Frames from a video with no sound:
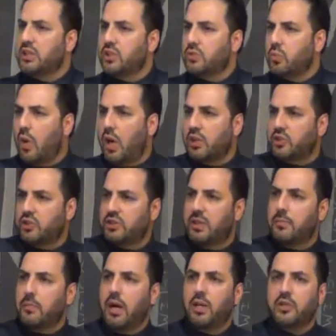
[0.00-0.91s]
This is Washington
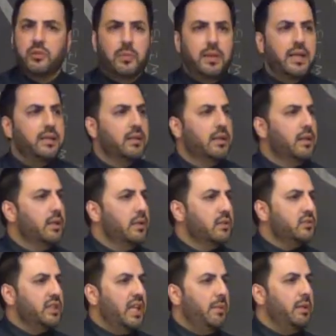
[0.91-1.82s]
Monument,
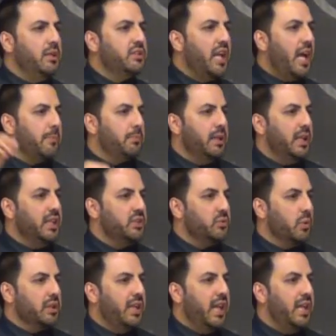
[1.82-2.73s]
same exact
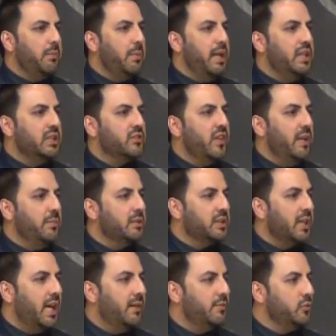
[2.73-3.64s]
place where King made his
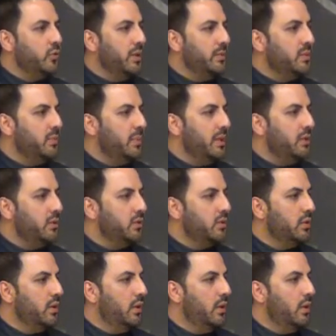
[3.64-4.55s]
famous I Have a Dream speech.
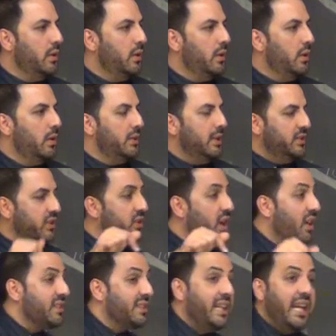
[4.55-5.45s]
This is
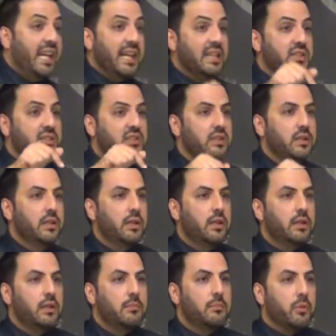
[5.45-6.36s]
on King's
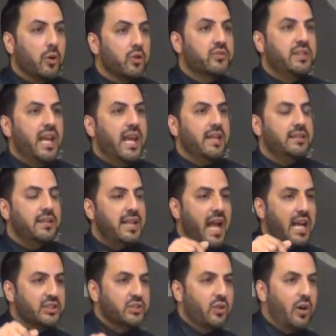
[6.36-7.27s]
birthday, the
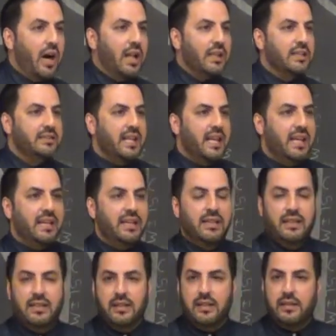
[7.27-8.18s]
national holiday.
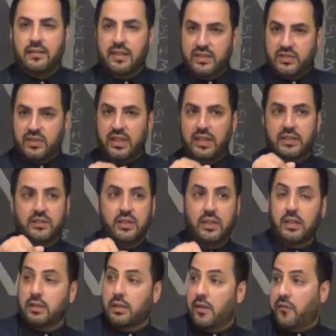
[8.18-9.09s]
This is
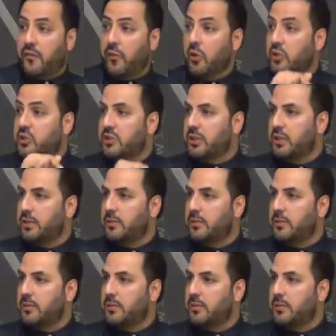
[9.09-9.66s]
the first